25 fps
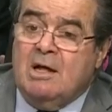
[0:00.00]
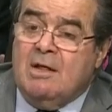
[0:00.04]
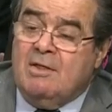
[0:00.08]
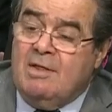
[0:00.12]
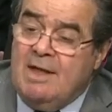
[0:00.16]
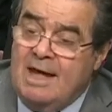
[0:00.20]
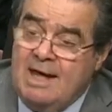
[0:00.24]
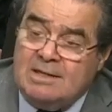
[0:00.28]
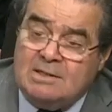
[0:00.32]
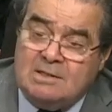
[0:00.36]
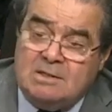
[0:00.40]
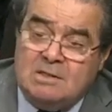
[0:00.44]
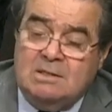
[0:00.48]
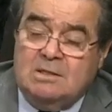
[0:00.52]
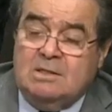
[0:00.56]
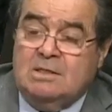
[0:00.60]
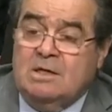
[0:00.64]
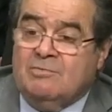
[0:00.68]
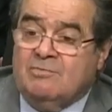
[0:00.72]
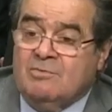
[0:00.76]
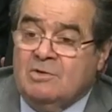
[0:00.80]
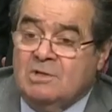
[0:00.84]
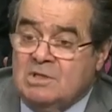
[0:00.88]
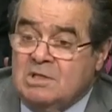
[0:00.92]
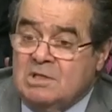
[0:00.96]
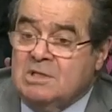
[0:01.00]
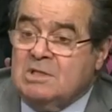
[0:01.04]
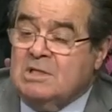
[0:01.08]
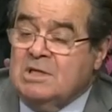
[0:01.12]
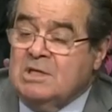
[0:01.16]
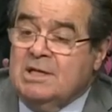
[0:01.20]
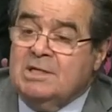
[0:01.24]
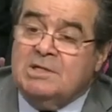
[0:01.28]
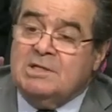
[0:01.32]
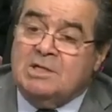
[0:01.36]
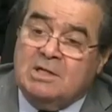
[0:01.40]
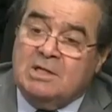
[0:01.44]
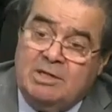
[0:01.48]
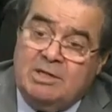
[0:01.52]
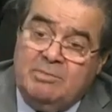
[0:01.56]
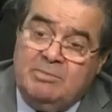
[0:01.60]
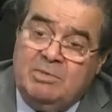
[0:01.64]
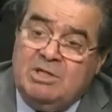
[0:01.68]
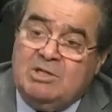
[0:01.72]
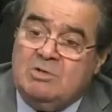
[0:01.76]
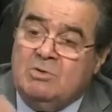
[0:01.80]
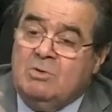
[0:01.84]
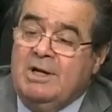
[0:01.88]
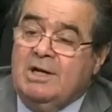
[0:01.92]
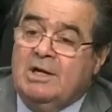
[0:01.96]
That's the difference, essentially,
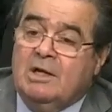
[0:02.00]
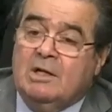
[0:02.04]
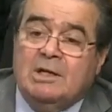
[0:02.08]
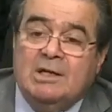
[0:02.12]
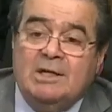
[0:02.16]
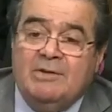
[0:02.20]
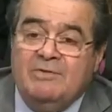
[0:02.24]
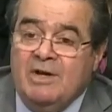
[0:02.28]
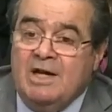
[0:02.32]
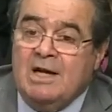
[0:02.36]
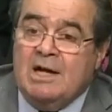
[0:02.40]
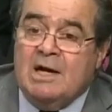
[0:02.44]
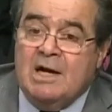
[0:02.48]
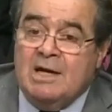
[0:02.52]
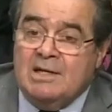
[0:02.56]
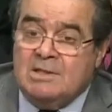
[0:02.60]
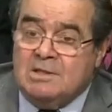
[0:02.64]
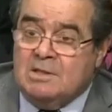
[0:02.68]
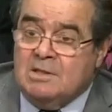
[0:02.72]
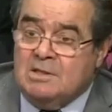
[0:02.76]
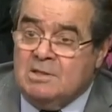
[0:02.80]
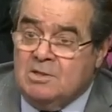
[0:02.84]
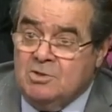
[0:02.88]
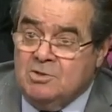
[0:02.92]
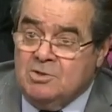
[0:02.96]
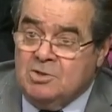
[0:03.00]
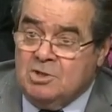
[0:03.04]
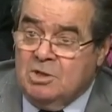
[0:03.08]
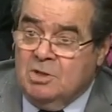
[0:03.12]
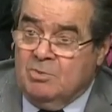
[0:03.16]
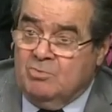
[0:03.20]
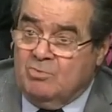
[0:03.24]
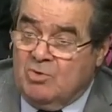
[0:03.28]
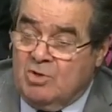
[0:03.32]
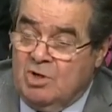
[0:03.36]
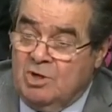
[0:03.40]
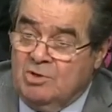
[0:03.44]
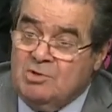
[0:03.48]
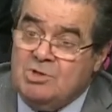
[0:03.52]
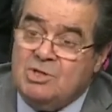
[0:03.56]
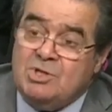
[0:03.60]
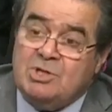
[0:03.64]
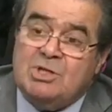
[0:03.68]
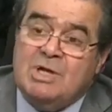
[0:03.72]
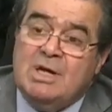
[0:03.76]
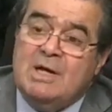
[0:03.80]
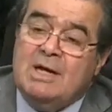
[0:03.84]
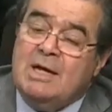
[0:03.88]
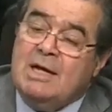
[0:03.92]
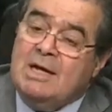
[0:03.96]
between a living Constitution
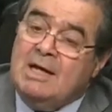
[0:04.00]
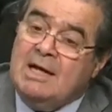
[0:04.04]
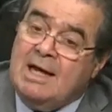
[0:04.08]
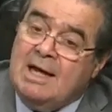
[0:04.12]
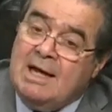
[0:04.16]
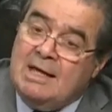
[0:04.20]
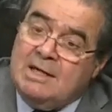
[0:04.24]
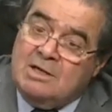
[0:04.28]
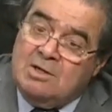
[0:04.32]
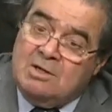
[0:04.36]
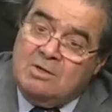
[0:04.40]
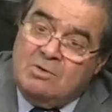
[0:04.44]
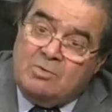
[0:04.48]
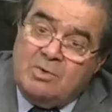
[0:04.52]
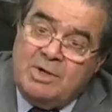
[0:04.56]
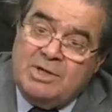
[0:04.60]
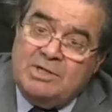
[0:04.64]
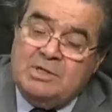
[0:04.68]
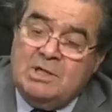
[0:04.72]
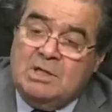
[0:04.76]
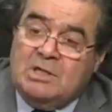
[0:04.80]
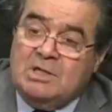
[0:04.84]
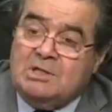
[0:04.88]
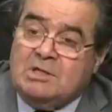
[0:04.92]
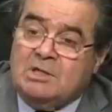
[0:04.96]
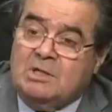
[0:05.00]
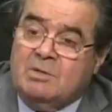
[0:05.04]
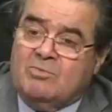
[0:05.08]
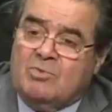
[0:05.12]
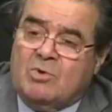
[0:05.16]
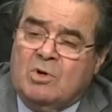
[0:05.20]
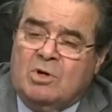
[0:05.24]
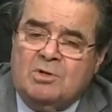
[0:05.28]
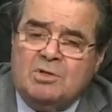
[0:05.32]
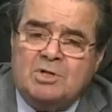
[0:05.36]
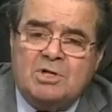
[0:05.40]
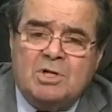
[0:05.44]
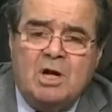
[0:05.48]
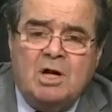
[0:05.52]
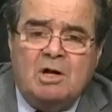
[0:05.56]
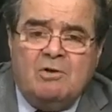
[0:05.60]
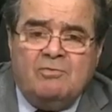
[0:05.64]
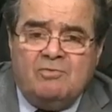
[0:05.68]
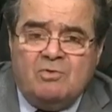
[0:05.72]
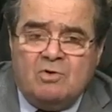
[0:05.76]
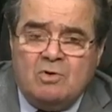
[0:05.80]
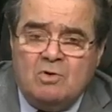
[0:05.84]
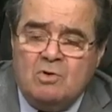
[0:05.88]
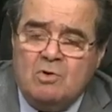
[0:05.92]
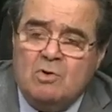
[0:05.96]
approach and an originalist approach.
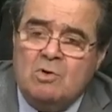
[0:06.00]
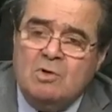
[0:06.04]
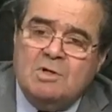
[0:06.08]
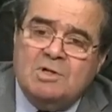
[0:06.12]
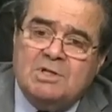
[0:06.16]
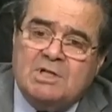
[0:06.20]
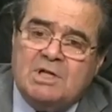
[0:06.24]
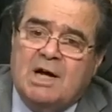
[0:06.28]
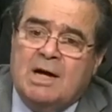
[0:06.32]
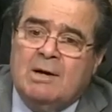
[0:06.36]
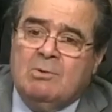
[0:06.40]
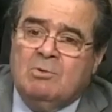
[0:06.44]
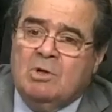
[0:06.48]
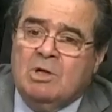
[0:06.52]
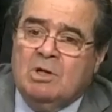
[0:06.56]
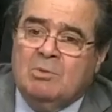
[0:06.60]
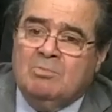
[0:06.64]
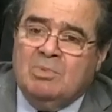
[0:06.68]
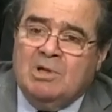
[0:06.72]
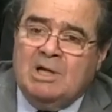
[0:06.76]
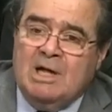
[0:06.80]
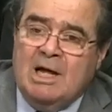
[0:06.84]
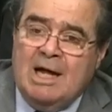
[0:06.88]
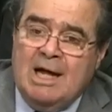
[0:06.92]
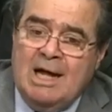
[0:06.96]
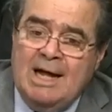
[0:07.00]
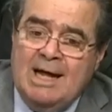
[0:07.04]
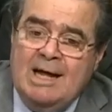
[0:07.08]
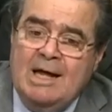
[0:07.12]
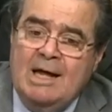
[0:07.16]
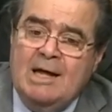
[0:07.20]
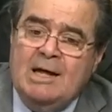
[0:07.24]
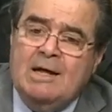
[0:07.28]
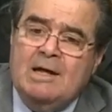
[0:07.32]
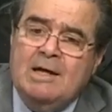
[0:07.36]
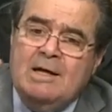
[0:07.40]
Of course I will apply,